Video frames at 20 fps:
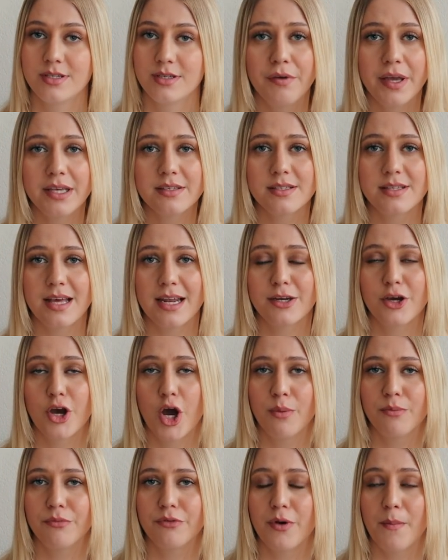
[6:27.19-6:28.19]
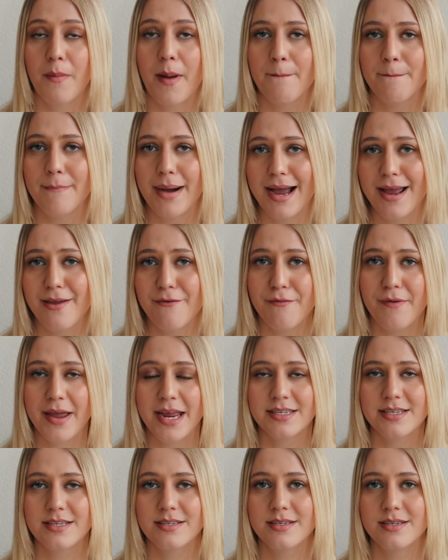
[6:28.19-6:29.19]
Things that come from my
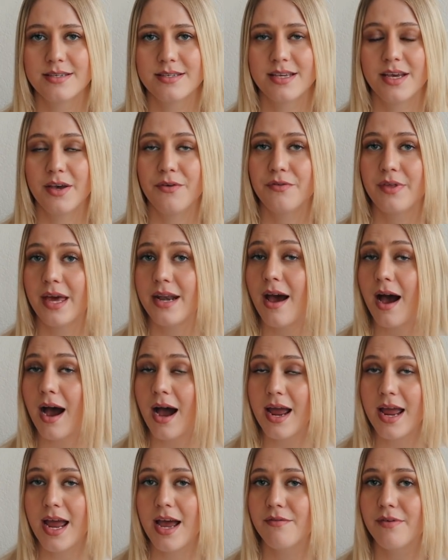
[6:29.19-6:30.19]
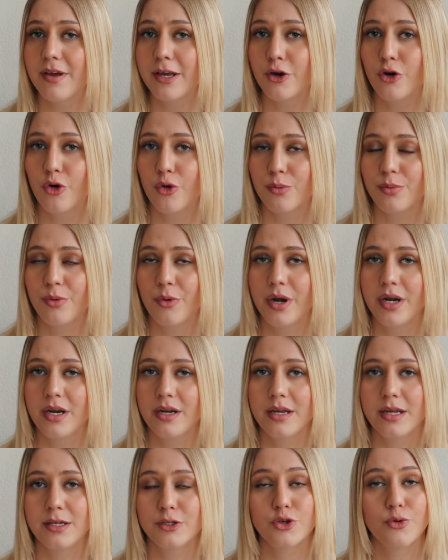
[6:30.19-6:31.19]
fantasy self that I have
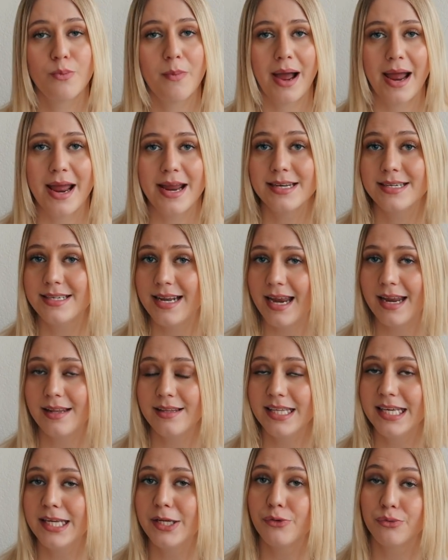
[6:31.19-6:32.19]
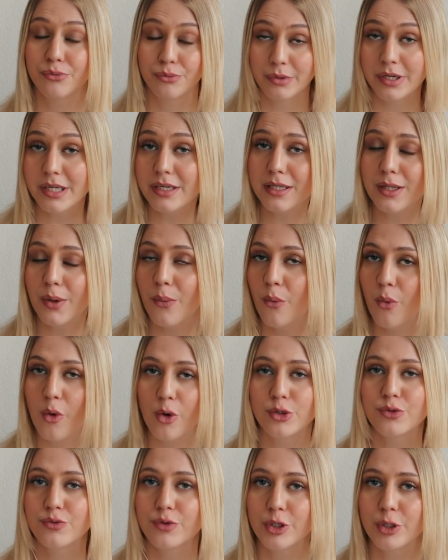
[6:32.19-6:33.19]
incorporated into my daily real
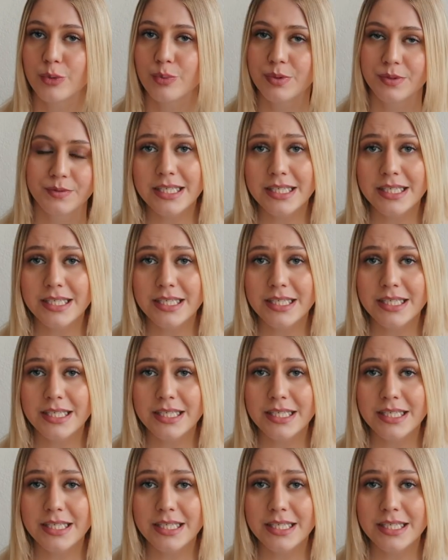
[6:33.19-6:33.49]
wardrobe,